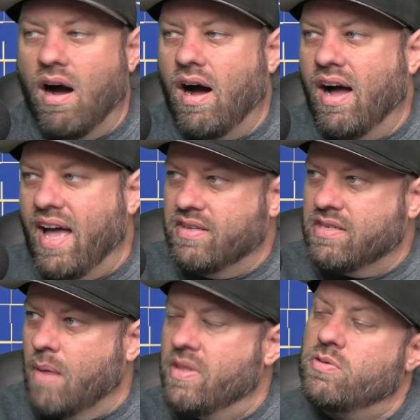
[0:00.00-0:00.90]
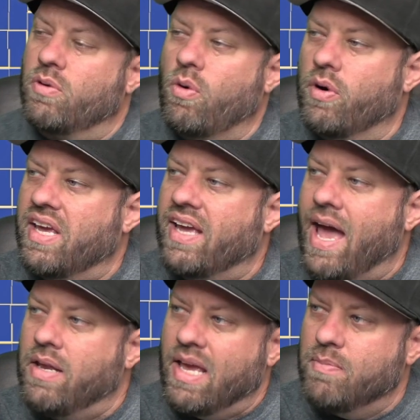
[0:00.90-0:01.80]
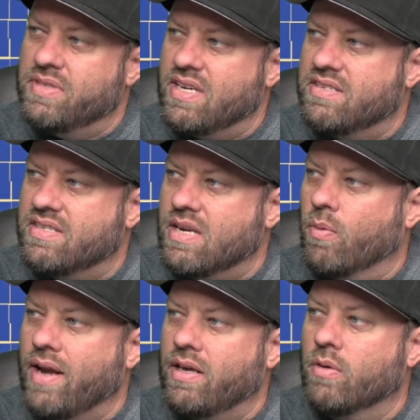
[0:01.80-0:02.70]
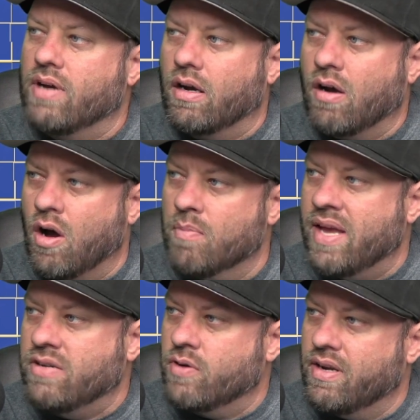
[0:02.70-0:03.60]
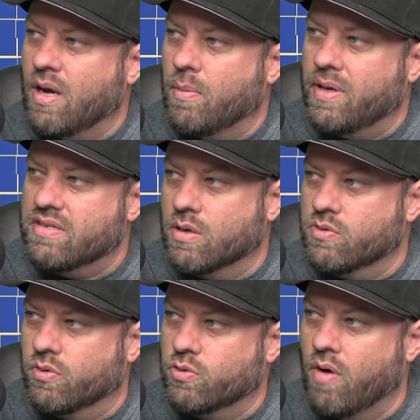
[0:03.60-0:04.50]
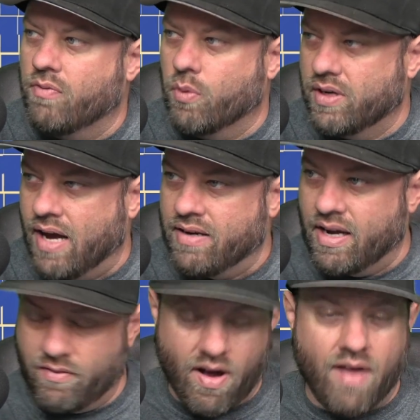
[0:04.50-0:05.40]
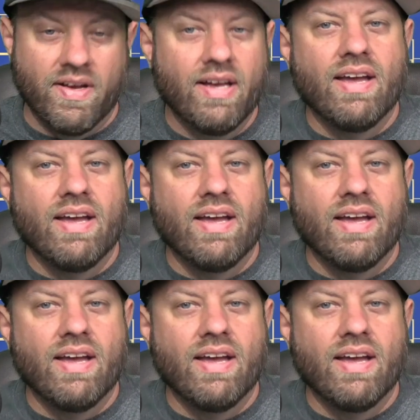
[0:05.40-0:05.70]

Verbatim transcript: Uh, at the time of this recording, at mtcradio.com, main trading company, it sells for twelve forty nine ninety five.